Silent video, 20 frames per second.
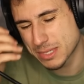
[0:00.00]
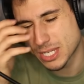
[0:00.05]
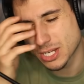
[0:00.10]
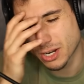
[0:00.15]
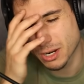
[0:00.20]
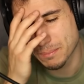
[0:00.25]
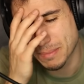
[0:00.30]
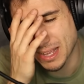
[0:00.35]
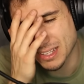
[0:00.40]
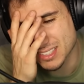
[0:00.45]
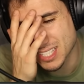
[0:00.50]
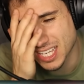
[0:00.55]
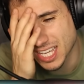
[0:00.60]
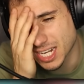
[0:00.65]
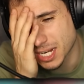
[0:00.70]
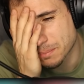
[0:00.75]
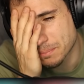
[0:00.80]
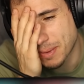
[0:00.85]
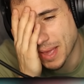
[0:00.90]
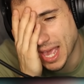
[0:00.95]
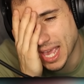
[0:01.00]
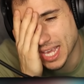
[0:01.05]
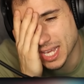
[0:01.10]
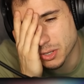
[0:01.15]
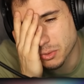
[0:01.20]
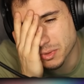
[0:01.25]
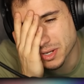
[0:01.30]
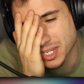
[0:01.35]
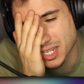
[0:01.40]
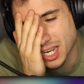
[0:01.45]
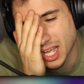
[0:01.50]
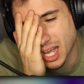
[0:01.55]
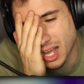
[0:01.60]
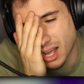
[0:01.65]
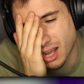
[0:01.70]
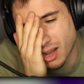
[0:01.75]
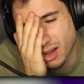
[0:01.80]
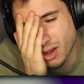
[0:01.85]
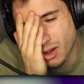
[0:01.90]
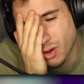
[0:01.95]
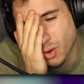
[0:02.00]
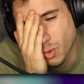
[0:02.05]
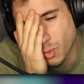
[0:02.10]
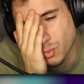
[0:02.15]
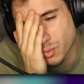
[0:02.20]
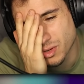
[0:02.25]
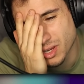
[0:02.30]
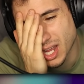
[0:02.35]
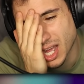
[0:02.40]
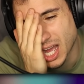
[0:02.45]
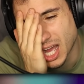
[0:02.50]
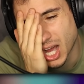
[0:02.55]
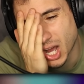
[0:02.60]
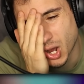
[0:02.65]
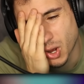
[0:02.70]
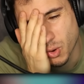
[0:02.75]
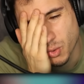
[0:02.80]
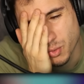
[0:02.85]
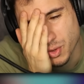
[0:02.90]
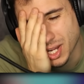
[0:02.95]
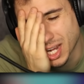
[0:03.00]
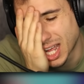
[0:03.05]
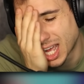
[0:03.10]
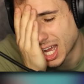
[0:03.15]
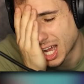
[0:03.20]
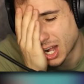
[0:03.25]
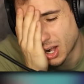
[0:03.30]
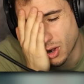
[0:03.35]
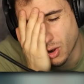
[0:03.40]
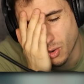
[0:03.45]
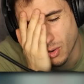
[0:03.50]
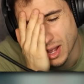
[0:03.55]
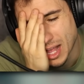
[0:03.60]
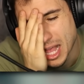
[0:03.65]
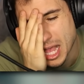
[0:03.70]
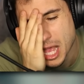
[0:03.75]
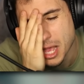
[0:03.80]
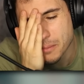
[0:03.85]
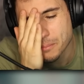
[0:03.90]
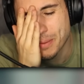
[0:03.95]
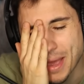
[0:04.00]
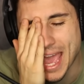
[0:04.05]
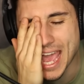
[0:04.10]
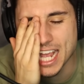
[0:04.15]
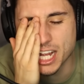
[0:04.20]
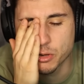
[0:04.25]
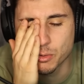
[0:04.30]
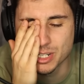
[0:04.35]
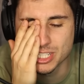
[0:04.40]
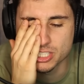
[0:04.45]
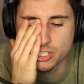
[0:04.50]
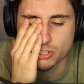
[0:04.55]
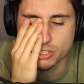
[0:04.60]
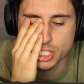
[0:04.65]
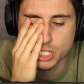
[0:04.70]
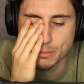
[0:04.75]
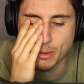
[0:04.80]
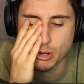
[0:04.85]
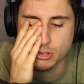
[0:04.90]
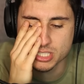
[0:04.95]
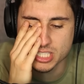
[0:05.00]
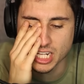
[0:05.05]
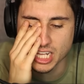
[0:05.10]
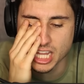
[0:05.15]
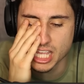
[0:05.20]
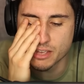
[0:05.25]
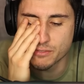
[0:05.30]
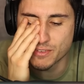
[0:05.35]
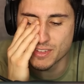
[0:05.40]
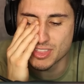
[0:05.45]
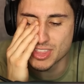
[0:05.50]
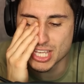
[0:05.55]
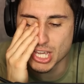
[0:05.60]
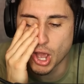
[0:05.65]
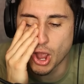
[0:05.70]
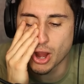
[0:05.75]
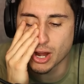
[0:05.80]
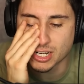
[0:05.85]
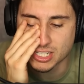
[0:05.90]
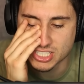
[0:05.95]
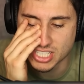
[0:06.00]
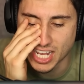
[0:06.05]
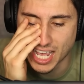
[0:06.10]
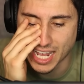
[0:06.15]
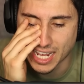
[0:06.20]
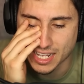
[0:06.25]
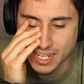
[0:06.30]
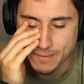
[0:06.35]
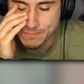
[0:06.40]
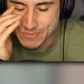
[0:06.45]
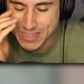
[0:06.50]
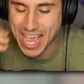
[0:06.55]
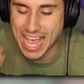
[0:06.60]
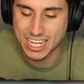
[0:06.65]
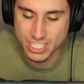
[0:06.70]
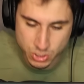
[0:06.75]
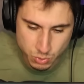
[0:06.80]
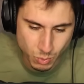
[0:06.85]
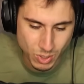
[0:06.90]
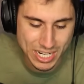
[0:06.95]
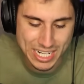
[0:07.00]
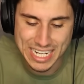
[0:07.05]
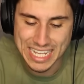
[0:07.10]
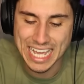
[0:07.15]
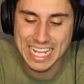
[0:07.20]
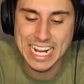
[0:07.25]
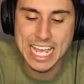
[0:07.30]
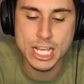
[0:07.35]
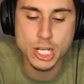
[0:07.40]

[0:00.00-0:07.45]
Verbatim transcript: me you're about to get a penguin. No, no, no. Penguins are supposed to live in the Arctic. Yes, we're gonna get